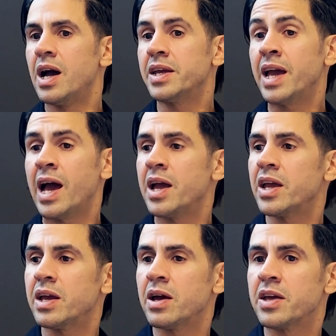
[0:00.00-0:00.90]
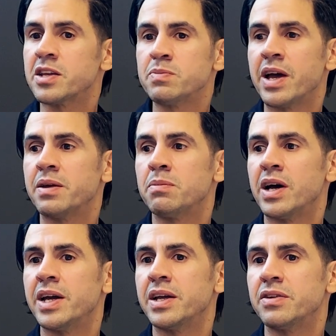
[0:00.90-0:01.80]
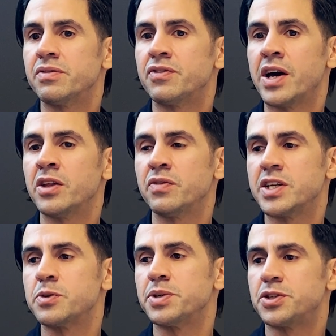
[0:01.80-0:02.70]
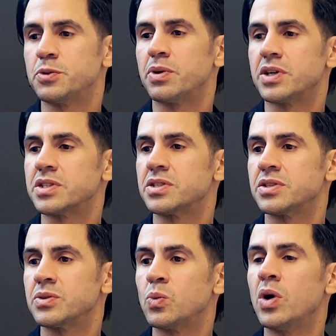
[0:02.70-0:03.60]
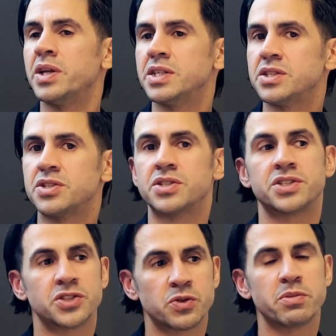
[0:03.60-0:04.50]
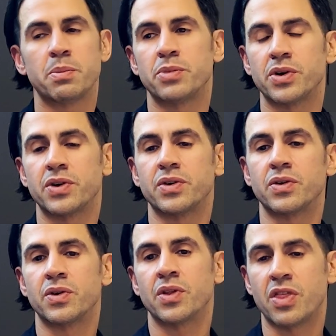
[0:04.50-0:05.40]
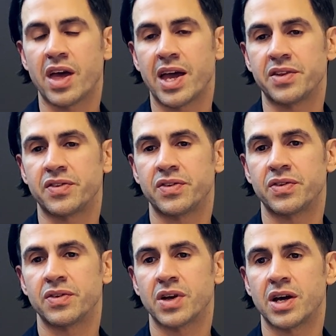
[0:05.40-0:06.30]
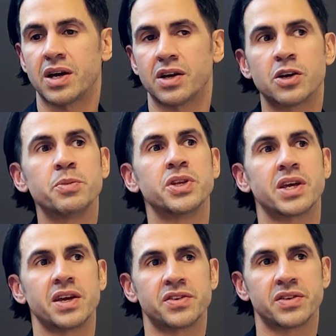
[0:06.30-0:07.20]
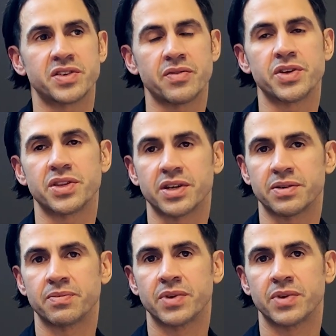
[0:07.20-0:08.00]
Yeah, I guess my final advice would be two parts. One is to just remember that communication is everything.